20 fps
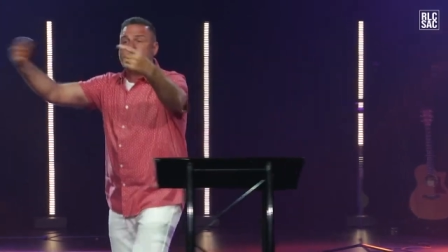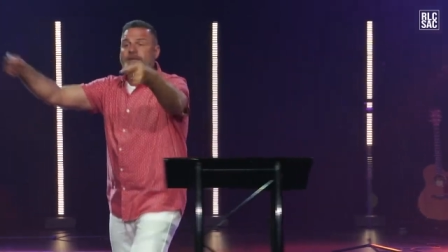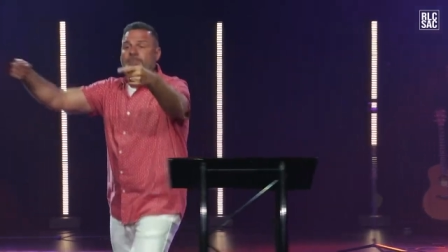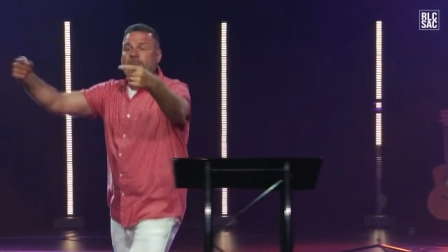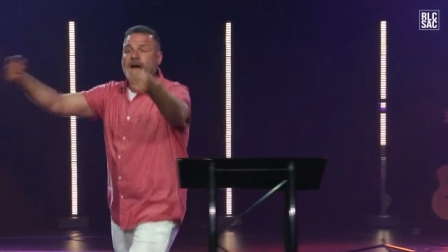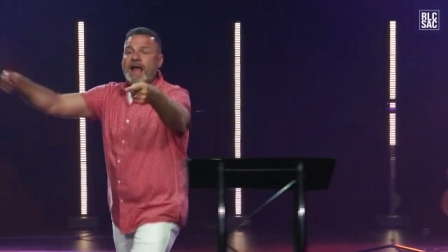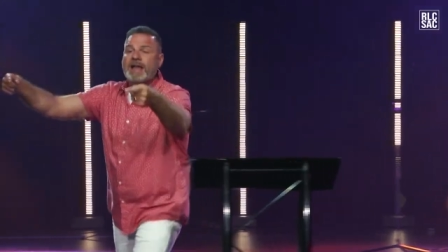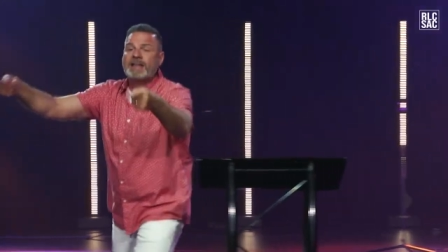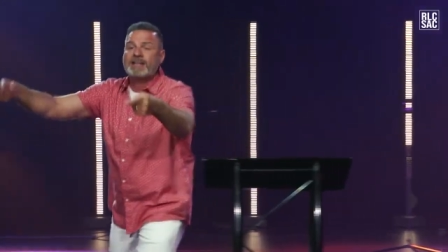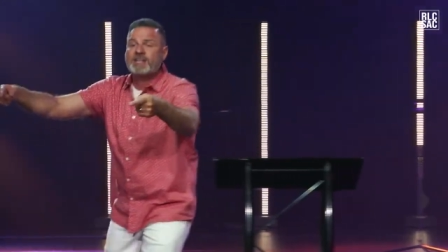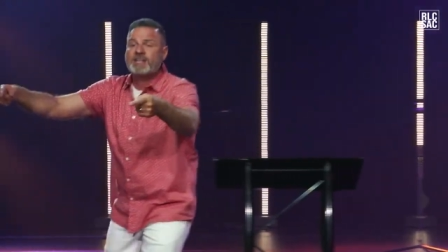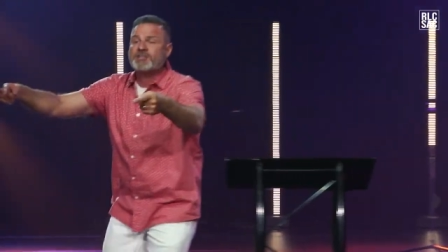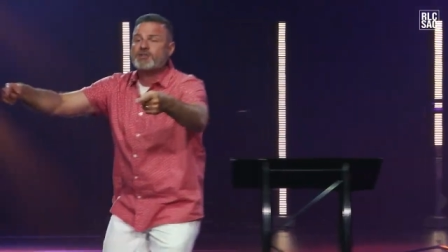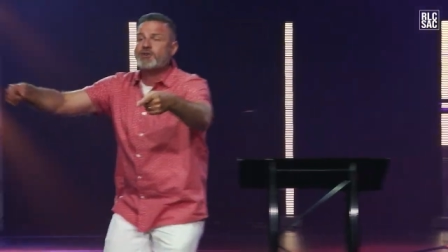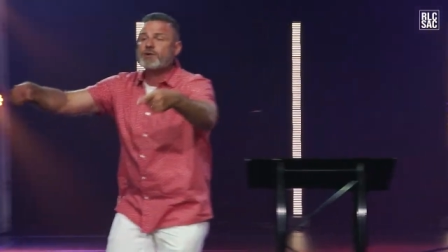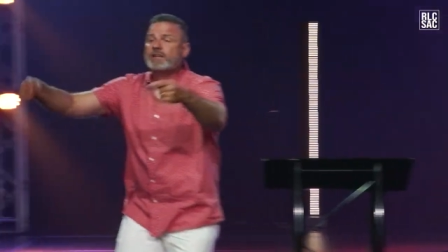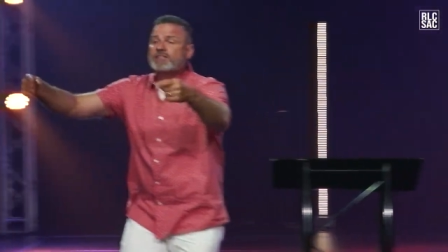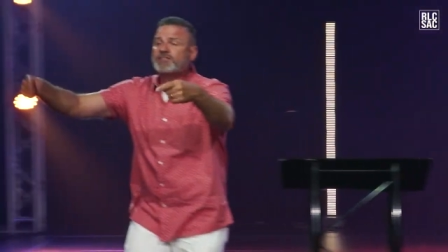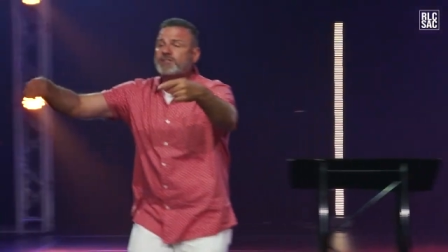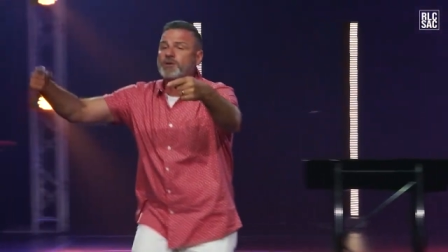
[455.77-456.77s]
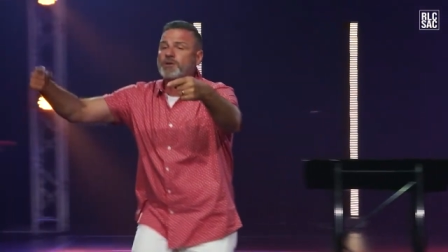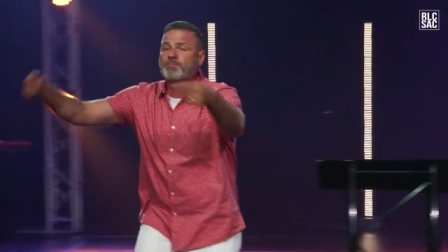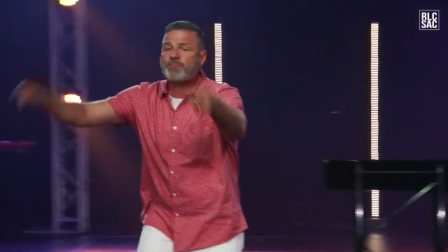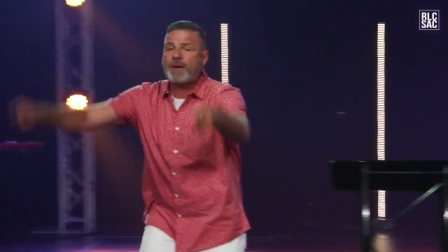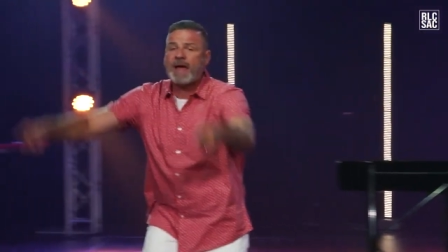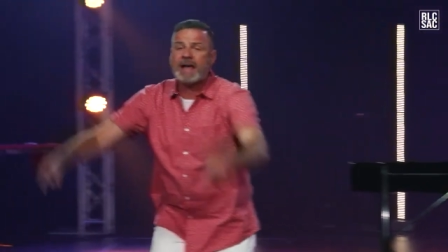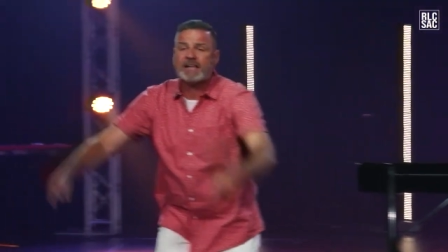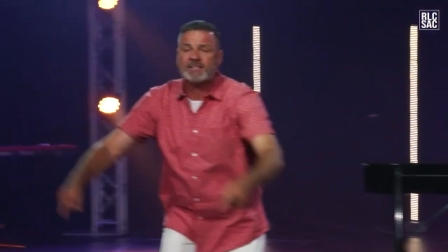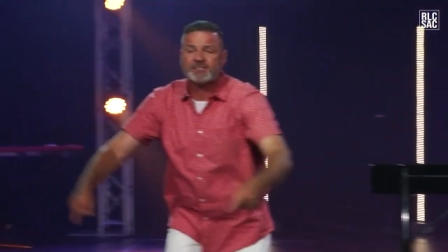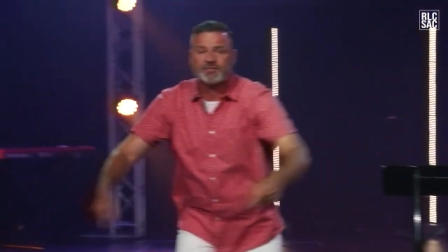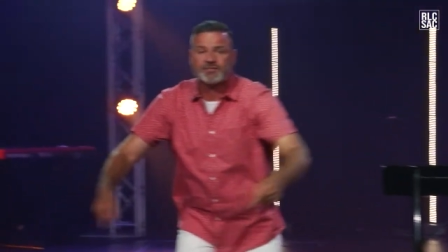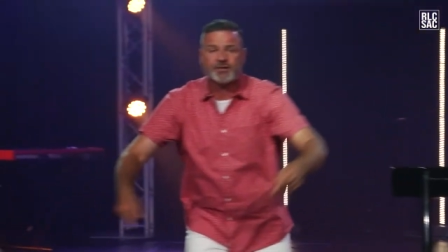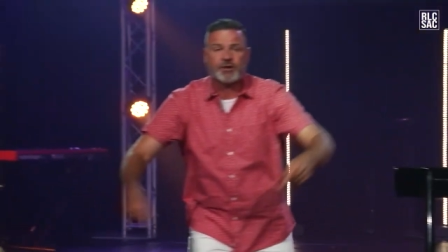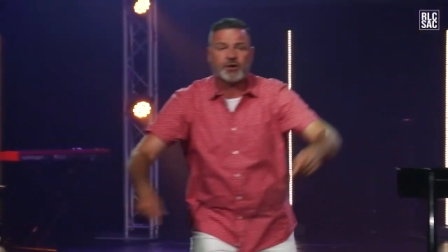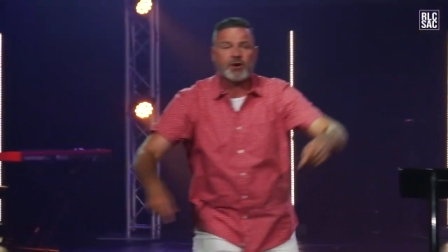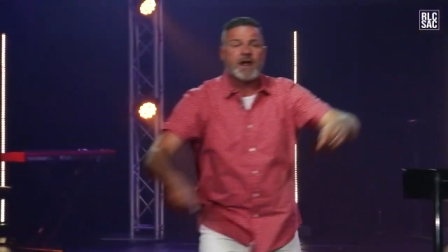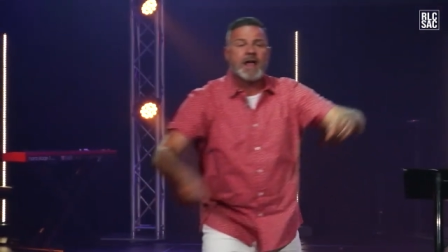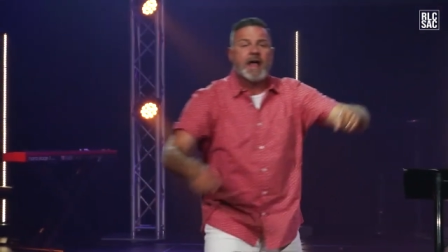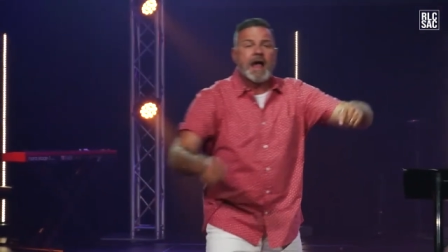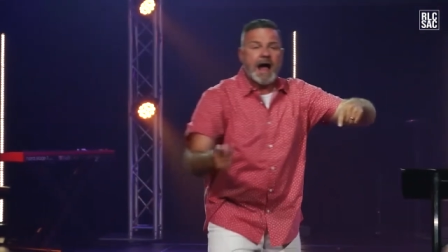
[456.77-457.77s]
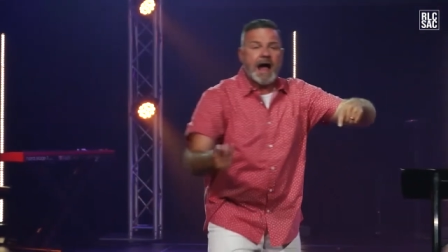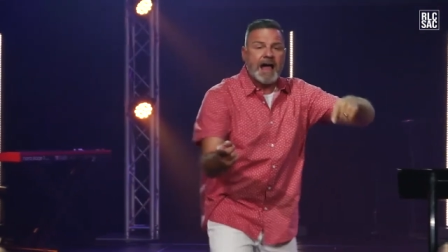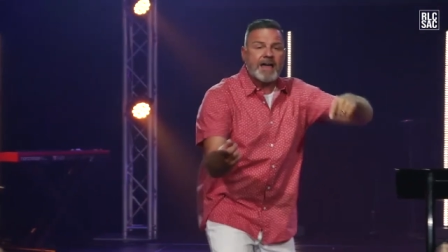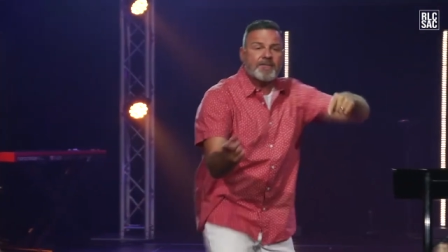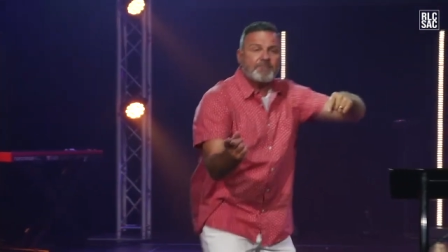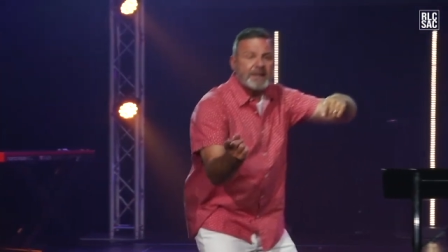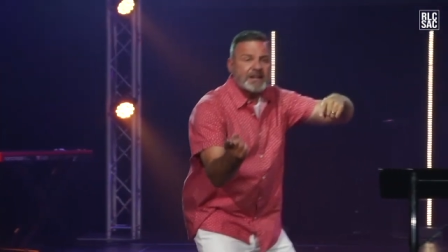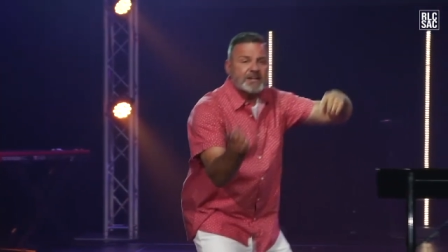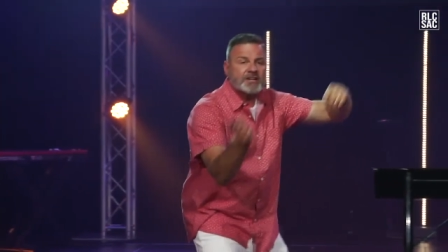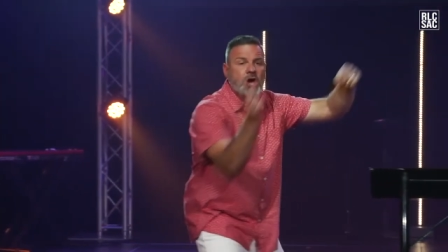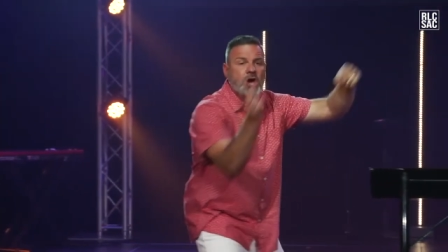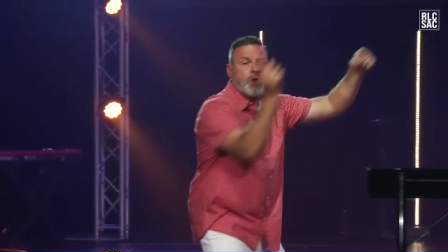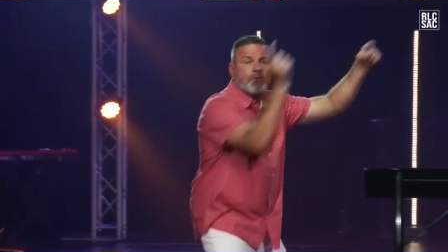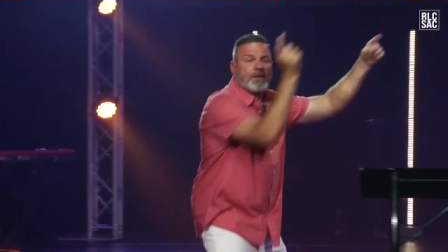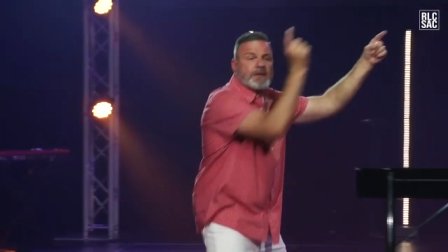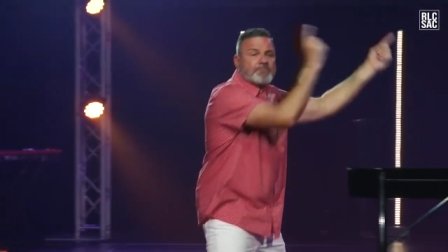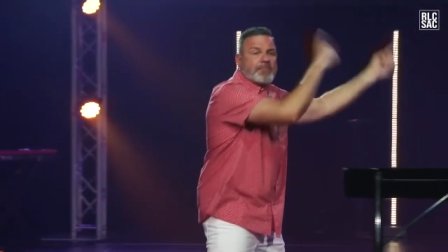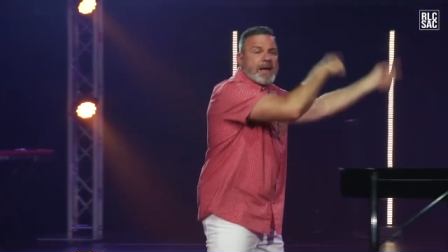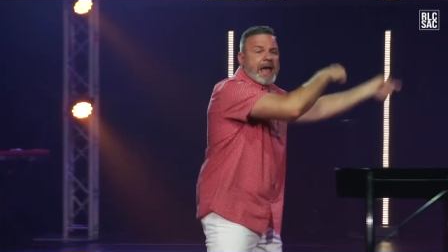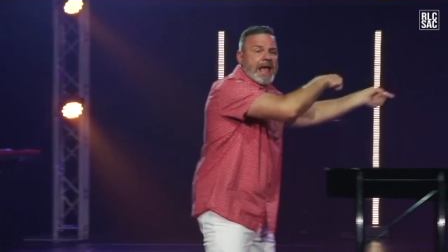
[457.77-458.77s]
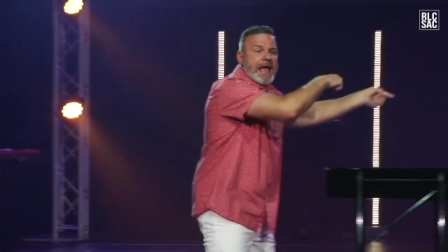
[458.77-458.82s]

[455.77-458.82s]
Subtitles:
reminding you as your pastor. I've been going